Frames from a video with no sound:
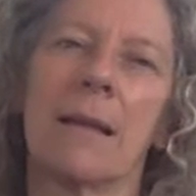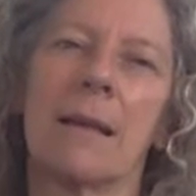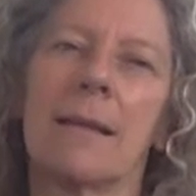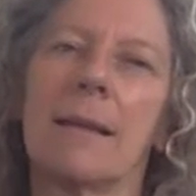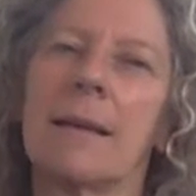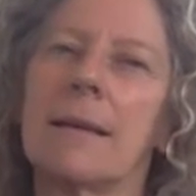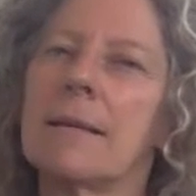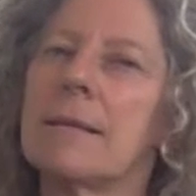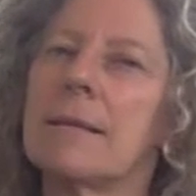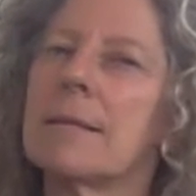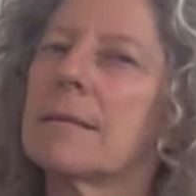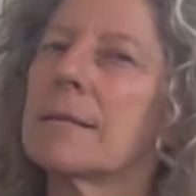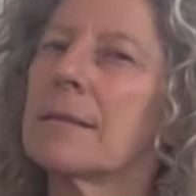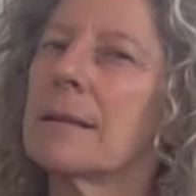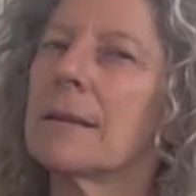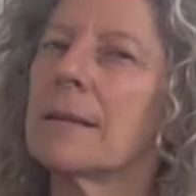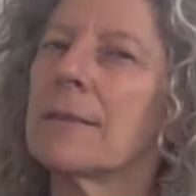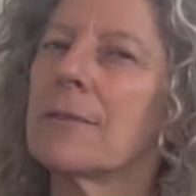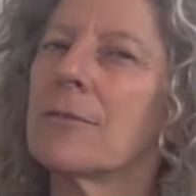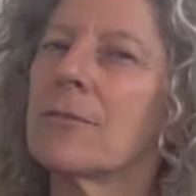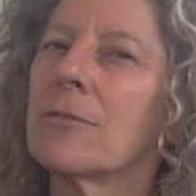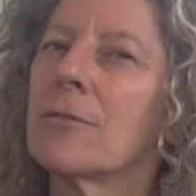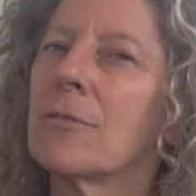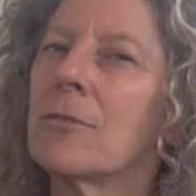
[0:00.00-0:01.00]
These
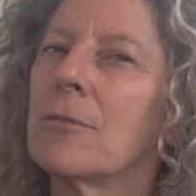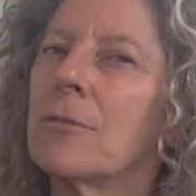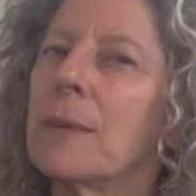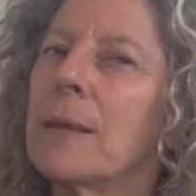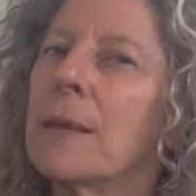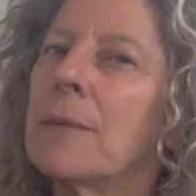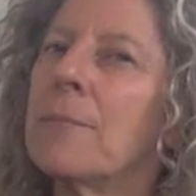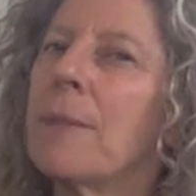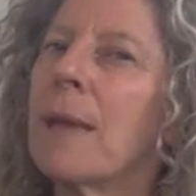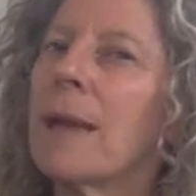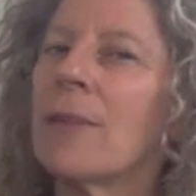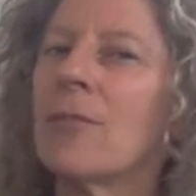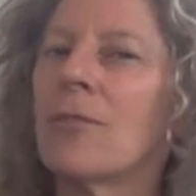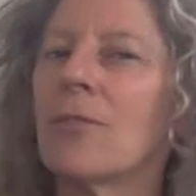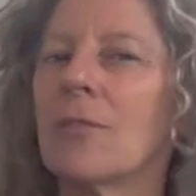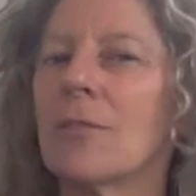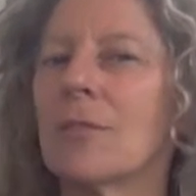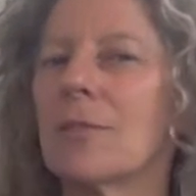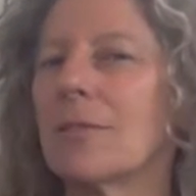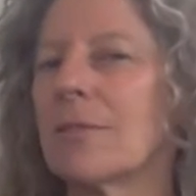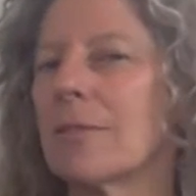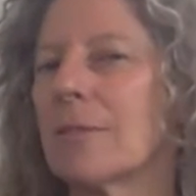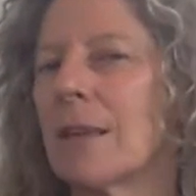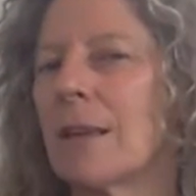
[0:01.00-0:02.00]
cease to be
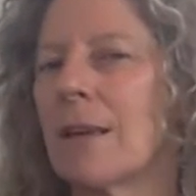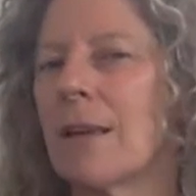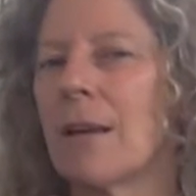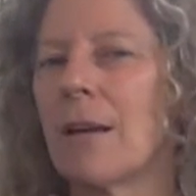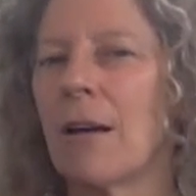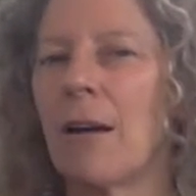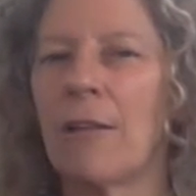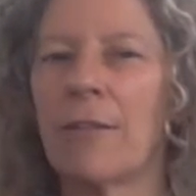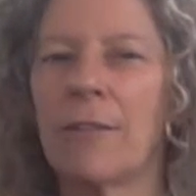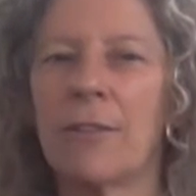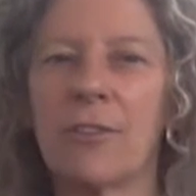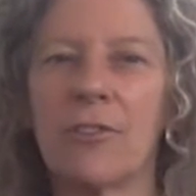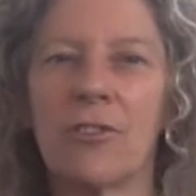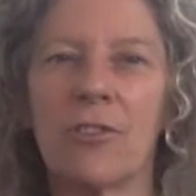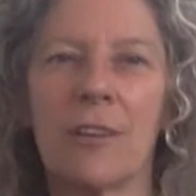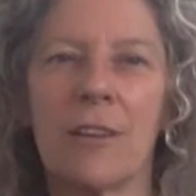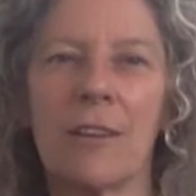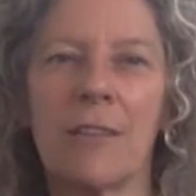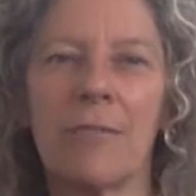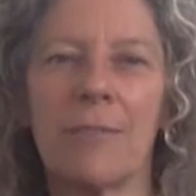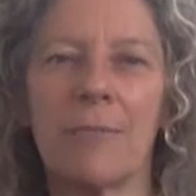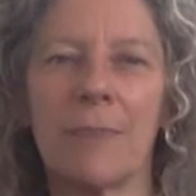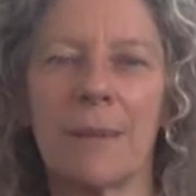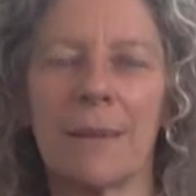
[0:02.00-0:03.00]
measures of
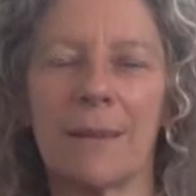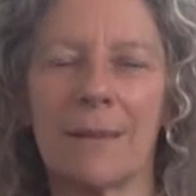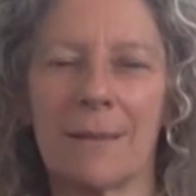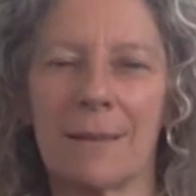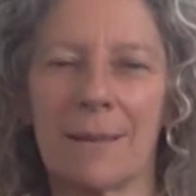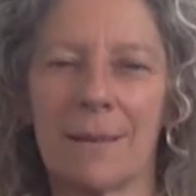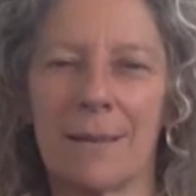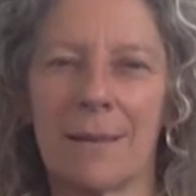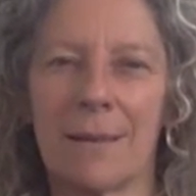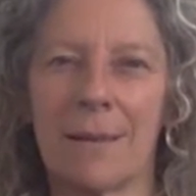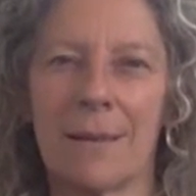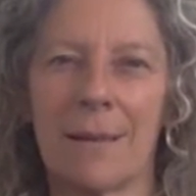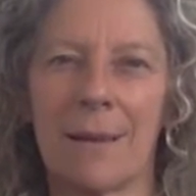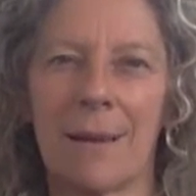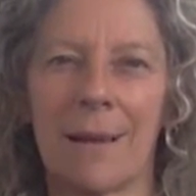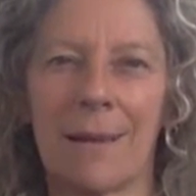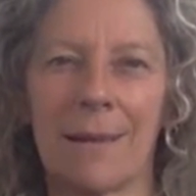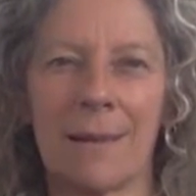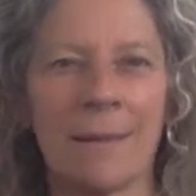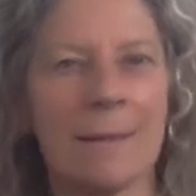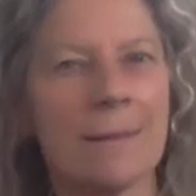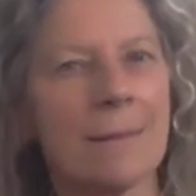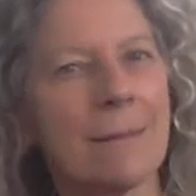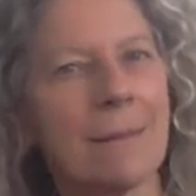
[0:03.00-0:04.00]
achievement. And
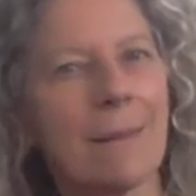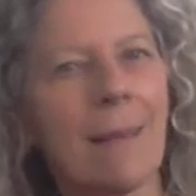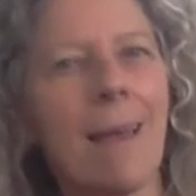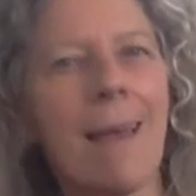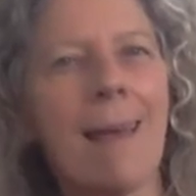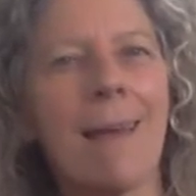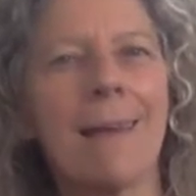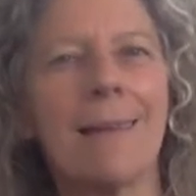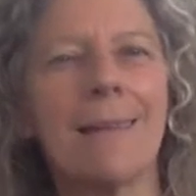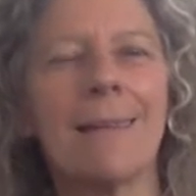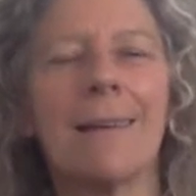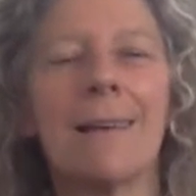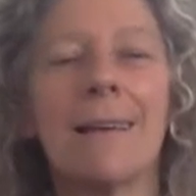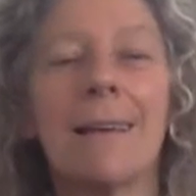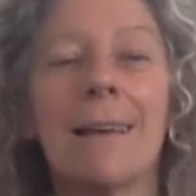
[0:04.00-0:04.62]
instead,